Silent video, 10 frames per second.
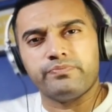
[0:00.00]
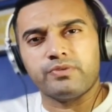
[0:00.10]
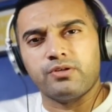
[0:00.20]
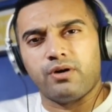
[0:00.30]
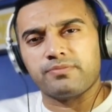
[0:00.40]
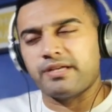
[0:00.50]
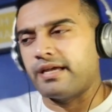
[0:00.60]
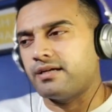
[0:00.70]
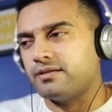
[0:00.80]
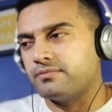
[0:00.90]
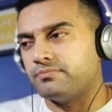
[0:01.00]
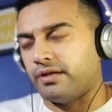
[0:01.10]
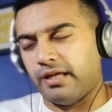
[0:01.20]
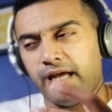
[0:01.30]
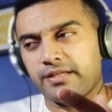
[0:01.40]
you know what I'm saying? But
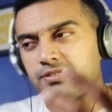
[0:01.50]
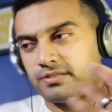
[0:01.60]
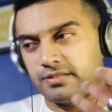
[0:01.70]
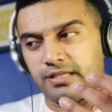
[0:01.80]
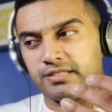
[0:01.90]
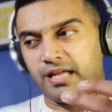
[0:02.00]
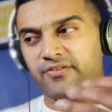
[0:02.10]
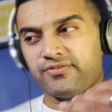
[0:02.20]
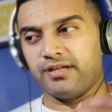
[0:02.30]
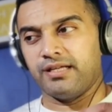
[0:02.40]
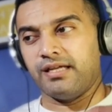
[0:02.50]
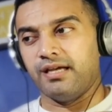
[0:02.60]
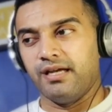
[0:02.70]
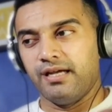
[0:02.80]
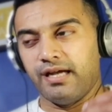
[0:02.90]
yeah, this this definitely,
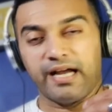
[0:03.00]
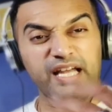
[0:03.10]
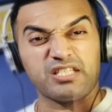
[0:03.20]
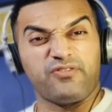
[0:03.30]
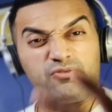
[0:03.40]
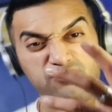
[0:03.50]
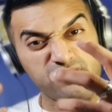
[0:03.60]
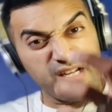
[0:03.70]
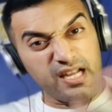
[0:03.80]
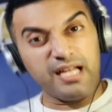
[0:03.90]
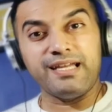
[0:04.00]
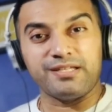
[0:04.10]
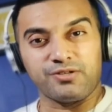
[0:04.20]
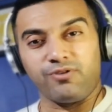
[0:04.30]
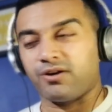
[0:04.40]
I guess if you're really
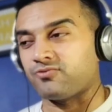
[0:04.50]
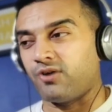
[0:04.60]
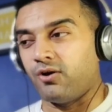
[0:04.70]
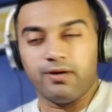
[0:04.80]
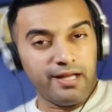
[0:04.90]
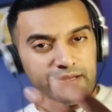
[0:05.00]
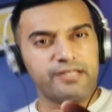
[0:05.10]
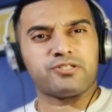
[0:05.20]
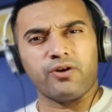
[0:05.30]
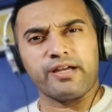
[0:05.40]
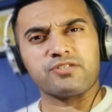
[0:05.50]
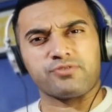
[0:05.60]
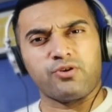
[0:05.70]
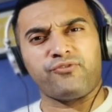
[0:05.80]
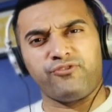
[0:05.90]
into rock and roll, this song is
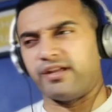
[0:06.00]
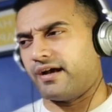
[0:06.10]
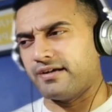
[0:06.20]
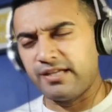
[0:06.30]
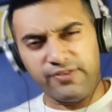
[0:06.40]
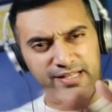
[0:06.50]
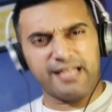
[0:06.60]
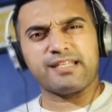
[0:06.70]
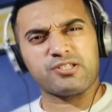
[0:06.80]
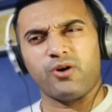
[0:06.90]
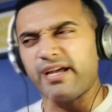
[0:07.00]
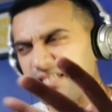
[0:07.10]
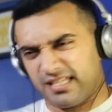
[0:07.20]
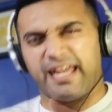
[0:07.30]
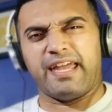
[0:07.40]
good for you. You think, yeah, this song
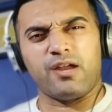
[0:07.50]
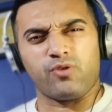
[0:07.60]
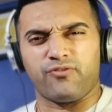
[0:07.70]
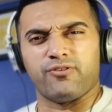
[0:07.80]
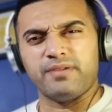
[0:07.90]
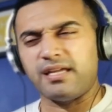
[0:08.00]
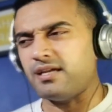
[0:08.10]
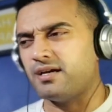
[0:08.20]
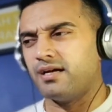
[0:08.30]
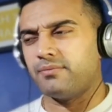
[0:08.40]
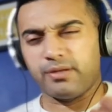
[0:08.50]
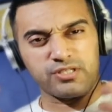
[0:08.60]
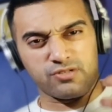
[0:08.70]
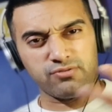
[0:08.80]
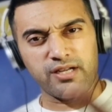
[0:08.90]
is the hero for me because
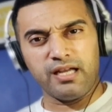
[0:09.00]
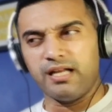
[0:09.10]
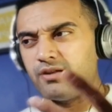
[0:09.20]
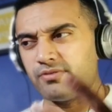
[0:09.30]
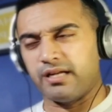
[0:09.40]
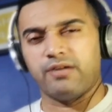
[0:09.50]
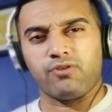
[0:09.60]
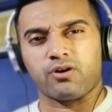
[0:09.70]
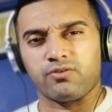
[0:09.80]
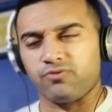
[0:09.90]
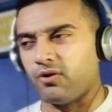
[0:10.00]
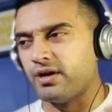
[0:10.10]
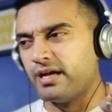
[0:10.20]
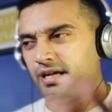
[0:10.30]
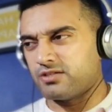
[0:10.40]
it's really, really rock and roll.
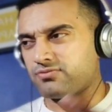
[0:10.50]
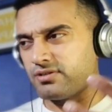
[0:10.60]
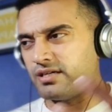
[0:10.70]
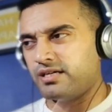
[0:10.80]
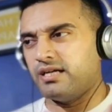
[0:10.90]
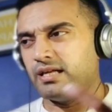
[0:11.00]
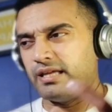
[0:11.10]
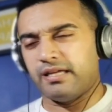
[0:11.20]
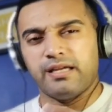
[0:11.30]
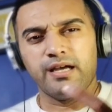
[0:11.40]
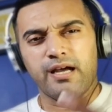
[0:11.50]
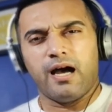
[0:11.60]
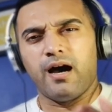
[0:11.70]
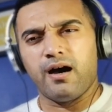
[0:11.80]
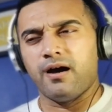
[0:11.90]
It's really
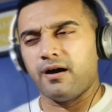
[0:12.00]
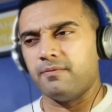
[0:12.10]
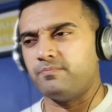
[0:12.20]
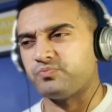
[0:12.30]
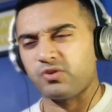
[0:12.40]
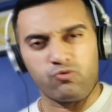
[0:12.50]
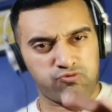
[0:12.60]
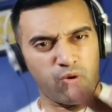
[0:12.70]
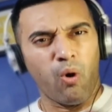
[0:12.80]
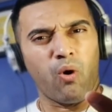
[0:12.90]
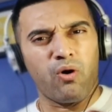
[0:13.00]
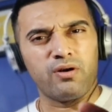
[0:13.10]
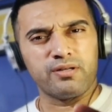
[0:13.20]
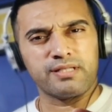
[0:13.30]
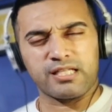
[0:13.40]
uh, raw.
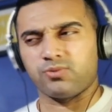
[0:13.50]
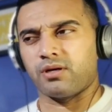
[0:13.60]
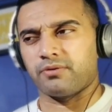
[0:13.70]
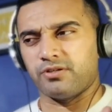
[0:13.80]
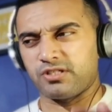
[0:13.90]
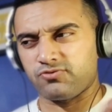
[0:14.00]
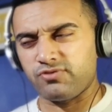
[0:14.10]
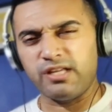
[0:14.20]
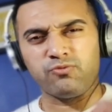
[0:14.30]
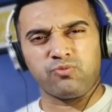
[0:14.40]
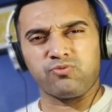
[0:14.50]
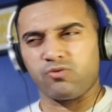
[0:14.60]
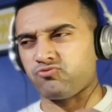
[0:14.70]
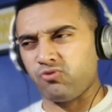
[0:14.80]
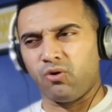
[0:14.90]
That's the word we use. It's really
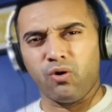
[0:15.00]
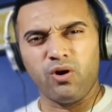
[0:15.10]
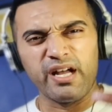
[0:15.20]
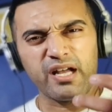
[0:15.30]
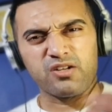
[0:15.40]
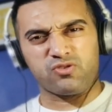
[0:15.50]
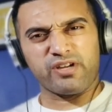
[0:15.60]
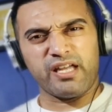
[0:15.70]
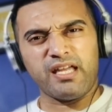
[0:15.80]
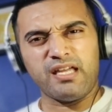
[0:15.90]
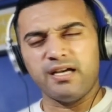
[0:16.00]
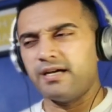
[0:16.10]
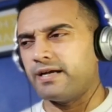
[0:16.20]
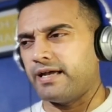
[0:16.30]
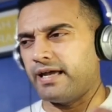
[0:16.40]
raw, gritty.
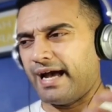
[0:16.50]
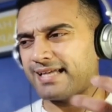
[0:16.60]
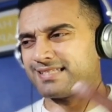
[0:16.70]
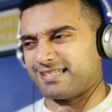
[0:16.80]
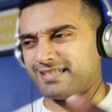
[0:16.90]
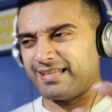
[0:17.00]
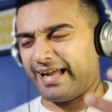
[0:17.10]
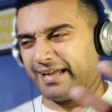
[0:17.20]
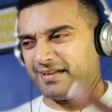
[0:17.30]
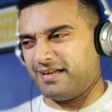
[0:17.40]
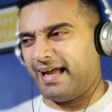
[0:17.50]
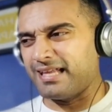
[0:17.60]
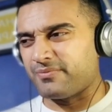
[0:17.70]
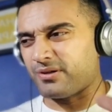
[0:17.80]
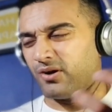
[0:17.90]
It has this like
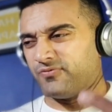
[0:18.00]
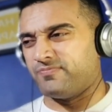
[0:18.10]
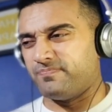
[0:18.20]
element of